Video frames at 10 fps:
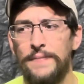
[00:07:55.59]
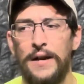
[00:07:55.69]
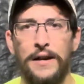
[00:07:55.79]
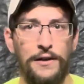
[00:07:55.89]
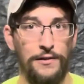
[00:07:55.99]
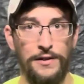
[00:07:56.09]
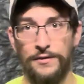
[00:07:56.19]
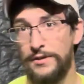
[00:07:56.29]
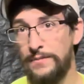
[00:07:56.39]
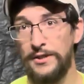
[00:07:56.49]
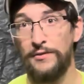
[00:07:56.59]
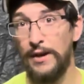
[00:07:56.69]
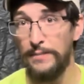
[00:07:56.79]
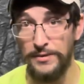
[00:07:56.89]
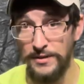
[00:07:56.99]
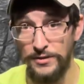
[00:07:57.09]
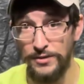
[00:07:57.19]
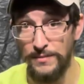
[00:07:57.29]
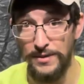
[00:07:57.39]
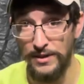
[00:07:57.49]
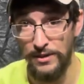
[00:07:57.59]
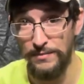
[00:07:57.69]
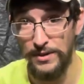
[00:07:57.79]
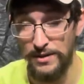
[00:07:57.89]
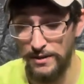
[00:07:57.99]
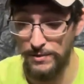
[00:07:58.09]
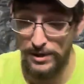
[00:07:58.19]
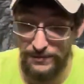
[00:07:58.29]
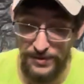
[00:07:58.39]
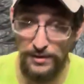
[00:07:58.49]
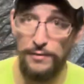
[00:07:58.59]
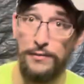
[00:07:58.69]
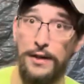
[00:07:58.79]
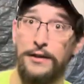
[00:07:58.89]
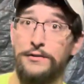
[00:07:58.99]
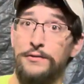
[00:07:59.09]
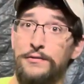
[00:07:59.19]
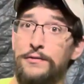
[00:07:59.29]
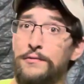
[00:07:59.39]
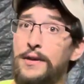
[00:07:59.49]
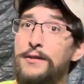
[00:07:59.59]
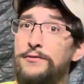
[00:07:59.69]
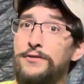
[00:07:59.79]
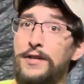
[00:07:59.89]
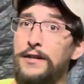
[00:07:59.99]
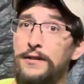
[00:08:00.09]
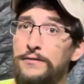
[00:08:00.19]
I already know somebody's grandpa's going to jump in here and be like, well, if you knew how to tune a quadrajet, it'd